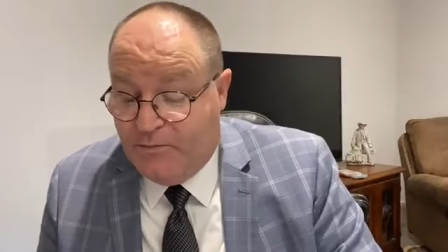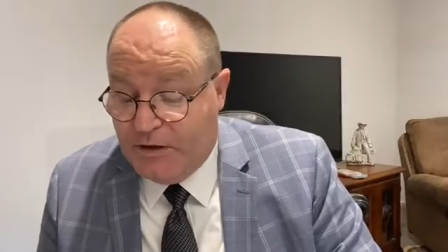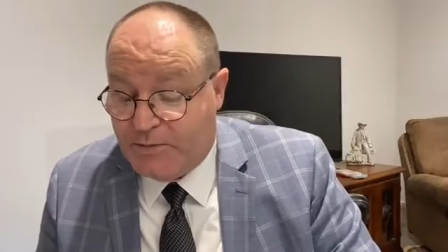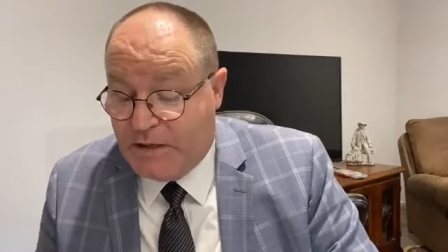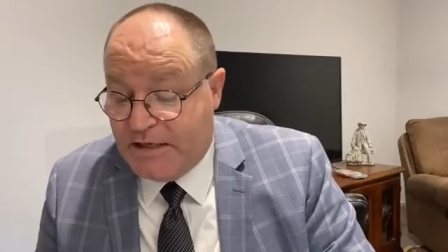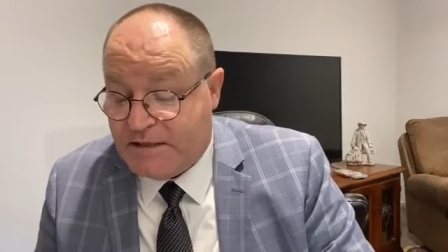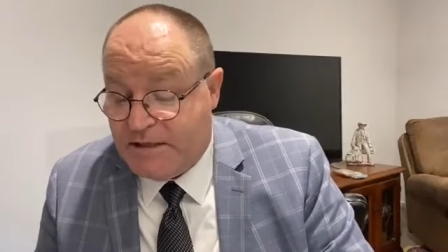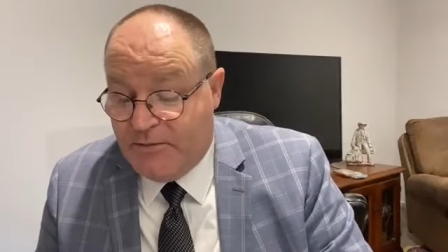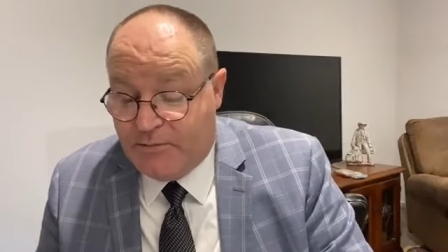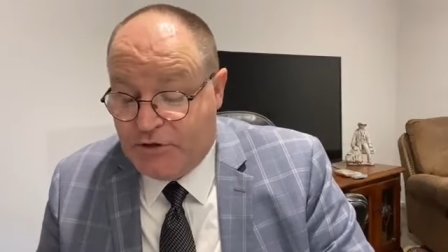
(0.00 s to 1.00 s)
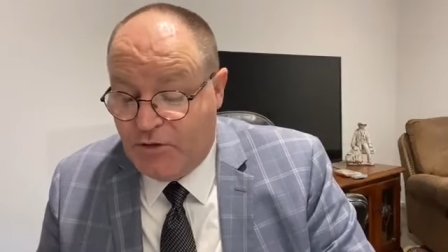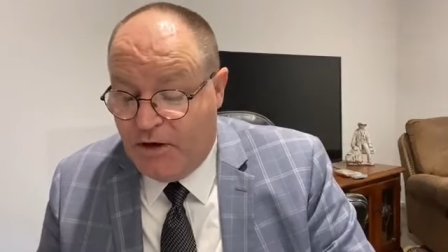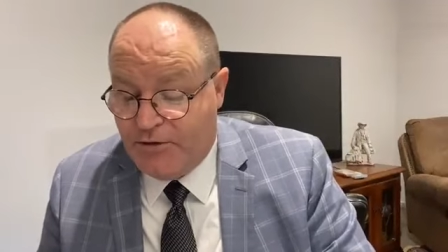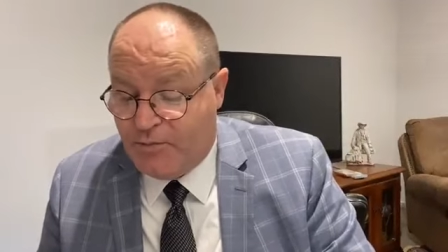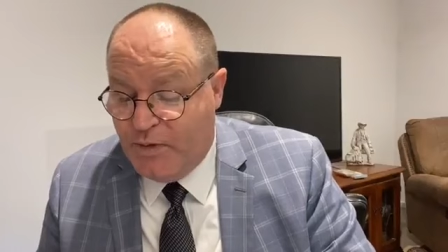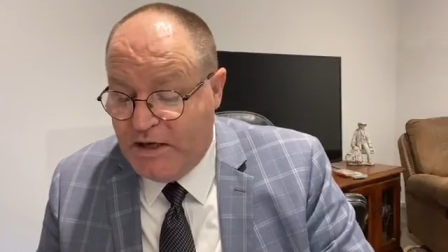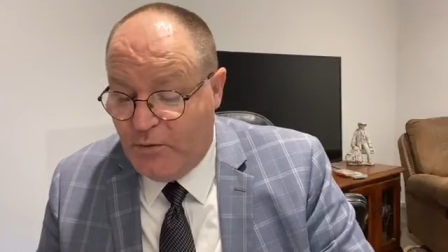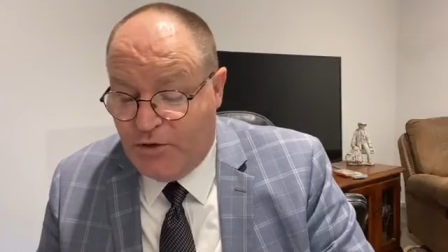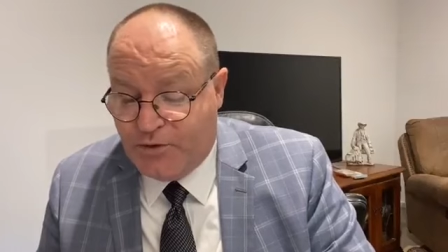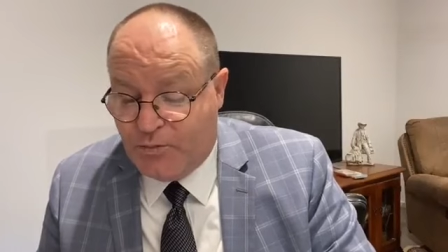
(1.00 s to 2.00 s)
Philip answered him, 200 penny
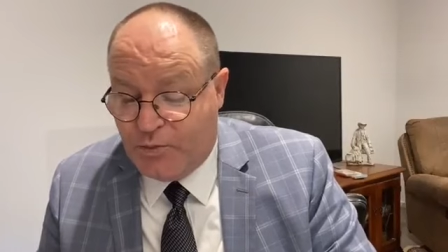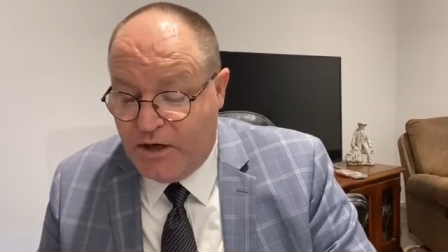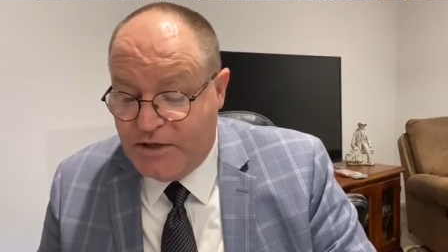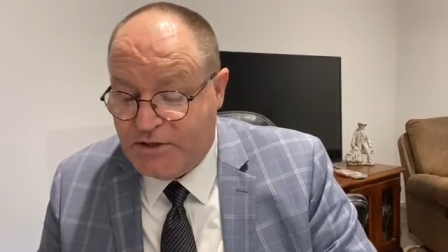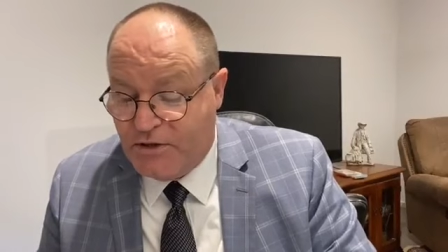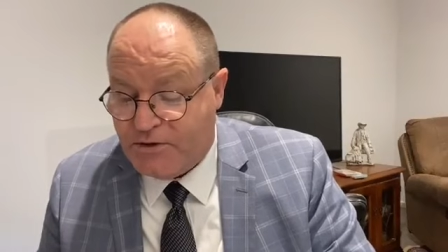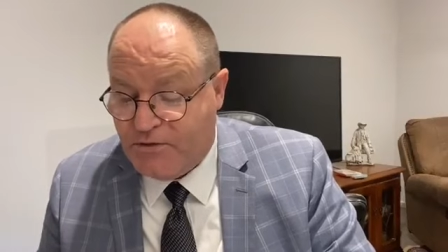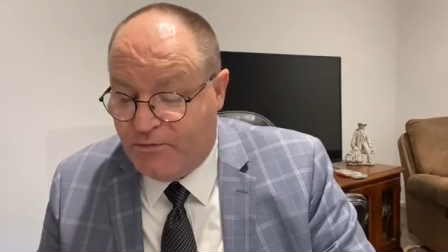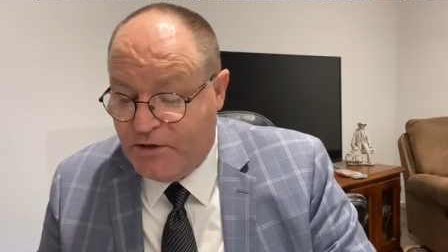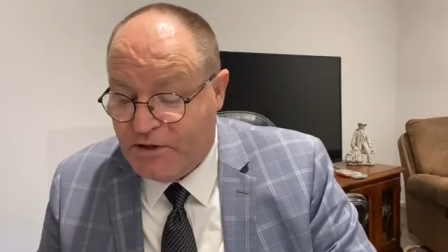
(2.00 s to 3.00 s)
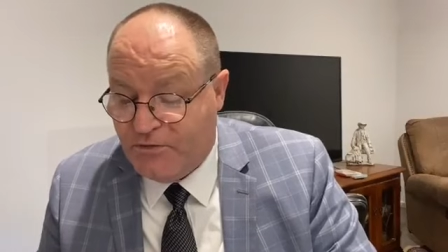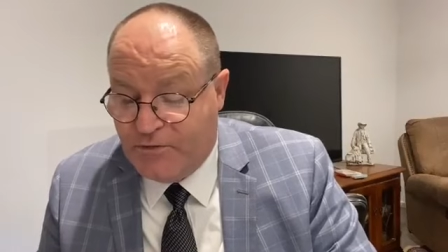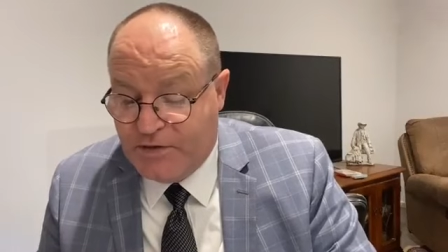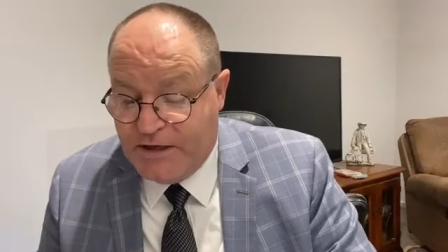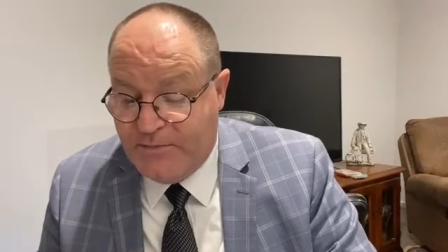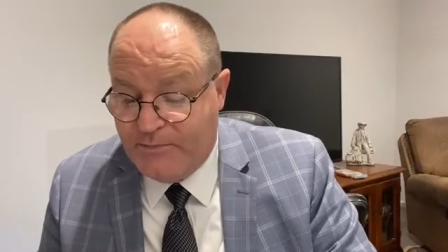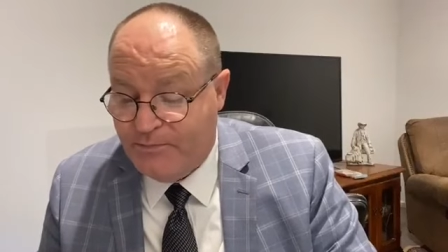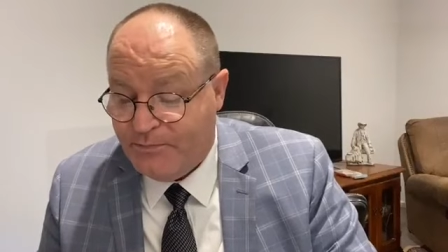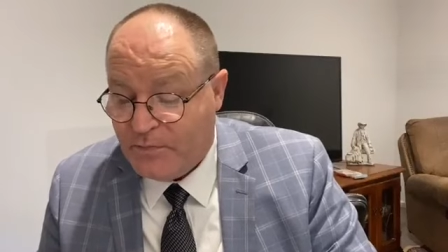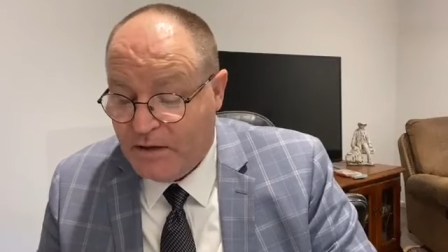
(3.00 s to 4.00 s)
worth of bread is not sufficient for them,
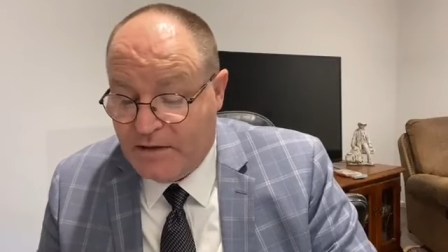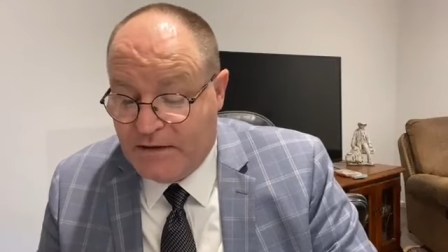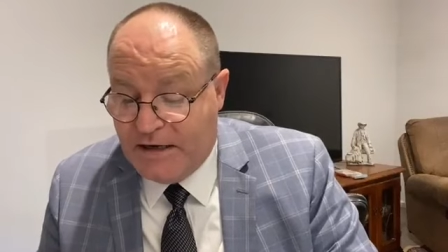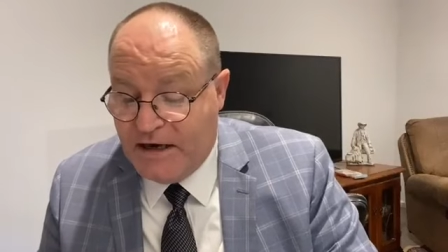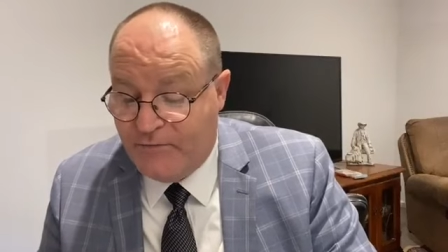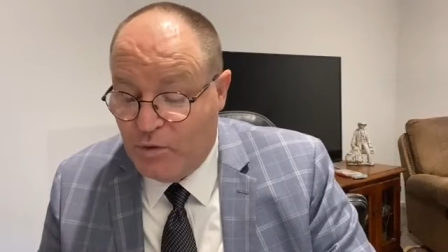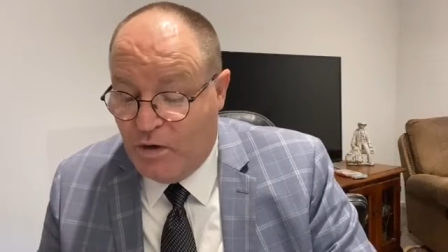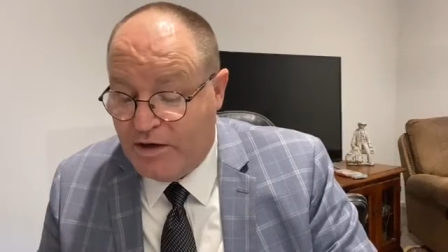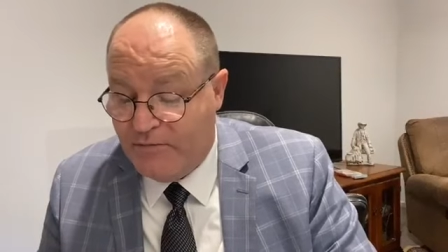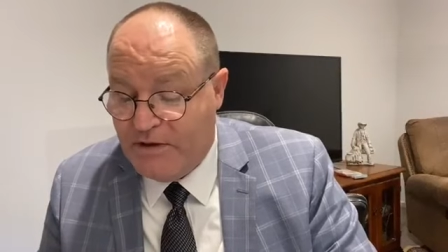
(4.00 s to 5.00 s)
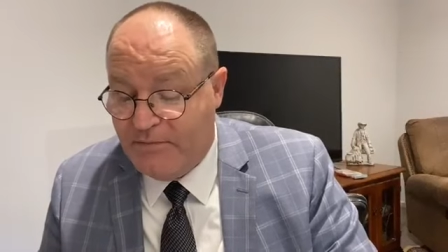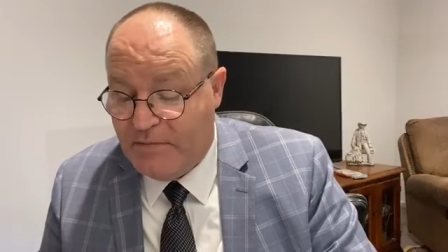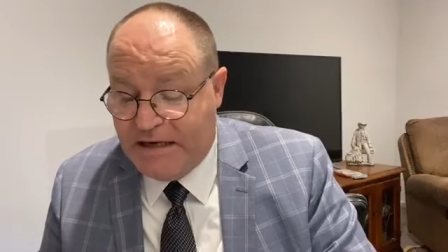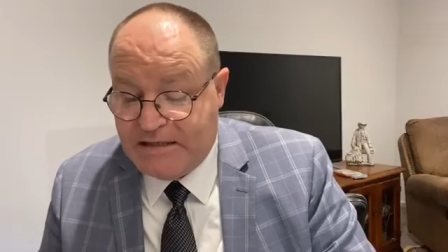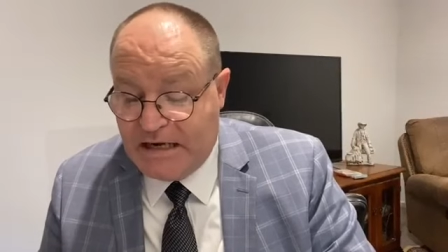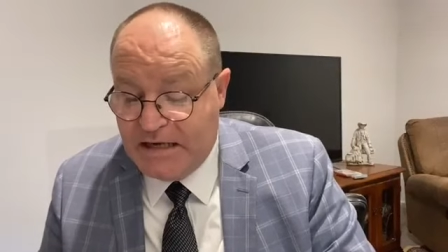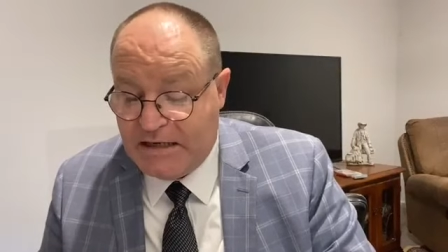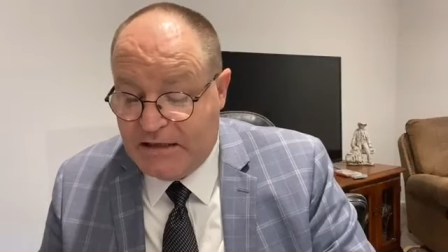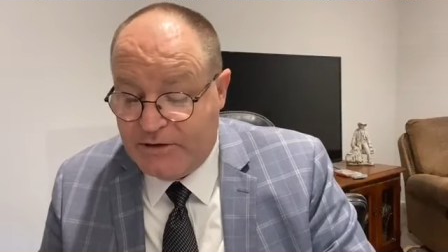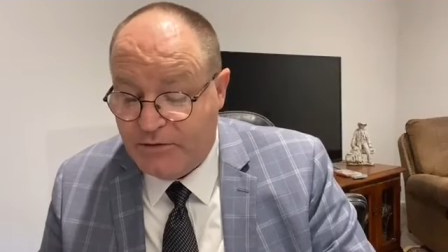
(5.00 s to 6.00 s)
that every one of them may
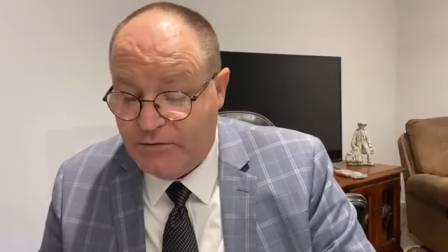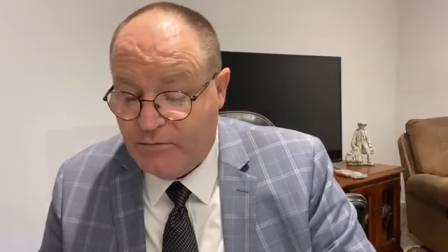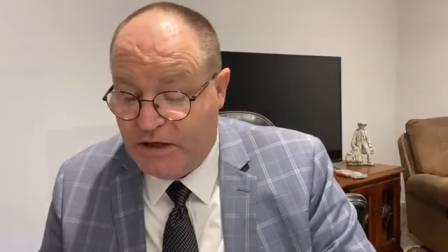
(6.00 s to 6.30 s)
take a little.